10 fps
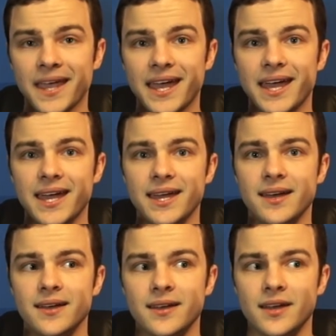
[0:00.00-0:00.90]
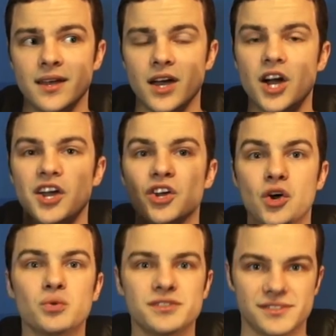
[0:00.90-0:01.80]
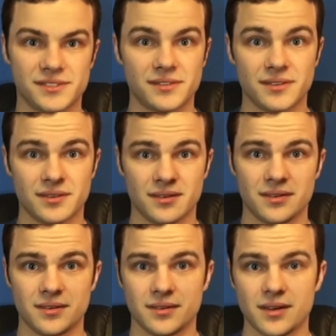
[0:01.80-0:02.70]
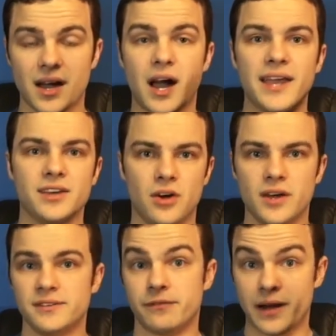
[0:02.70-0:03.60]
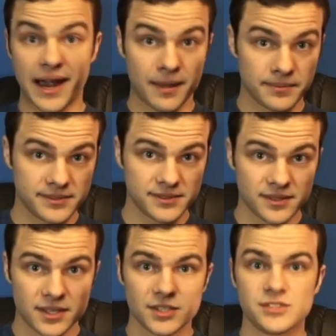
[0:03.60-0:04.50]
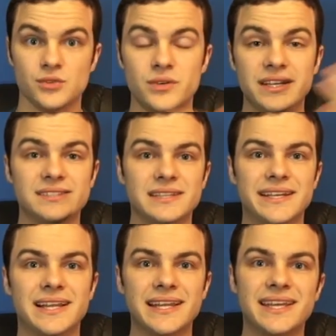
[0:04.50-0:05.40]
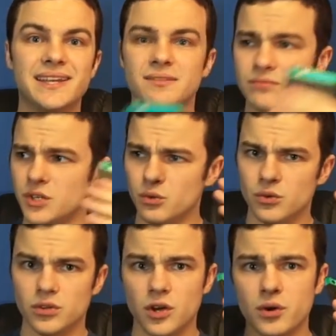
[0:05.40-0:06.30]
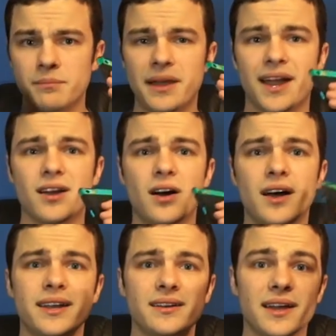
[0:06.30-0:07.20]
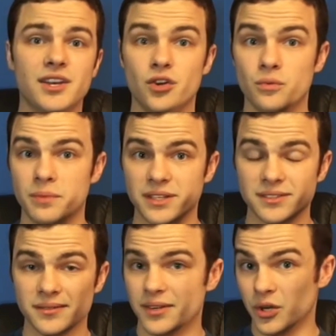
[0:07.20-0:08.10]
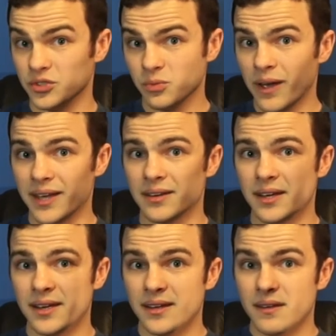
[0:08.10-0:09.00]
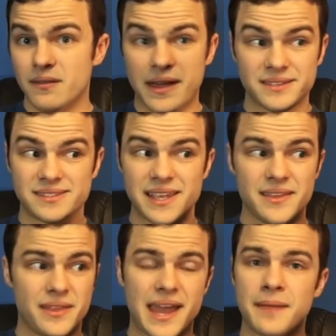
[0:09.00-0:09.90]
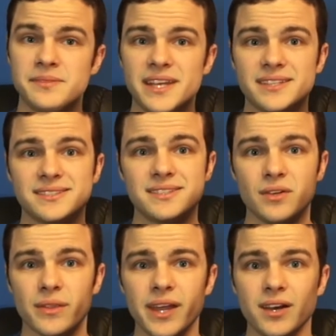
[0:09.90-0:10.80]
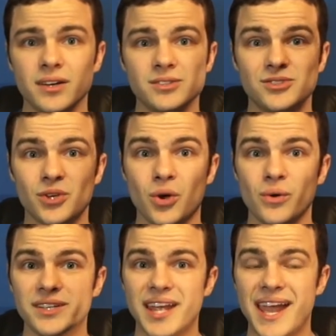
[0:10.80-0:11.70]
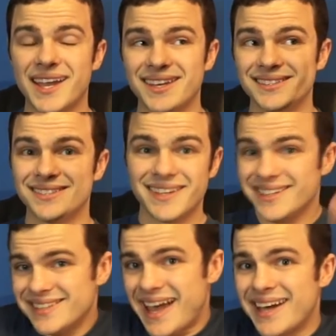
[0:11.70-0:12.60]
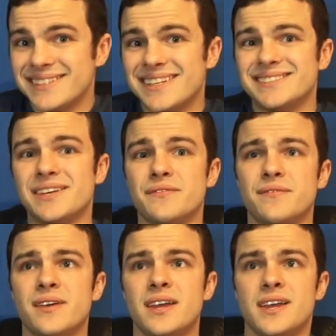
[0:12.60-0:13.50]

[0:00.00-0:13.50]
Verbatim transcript: a, a ghost icon for apps. So you can easily click it, it will load it back on, and no big, no sweat that da- the app data is still there, so it as it acts as if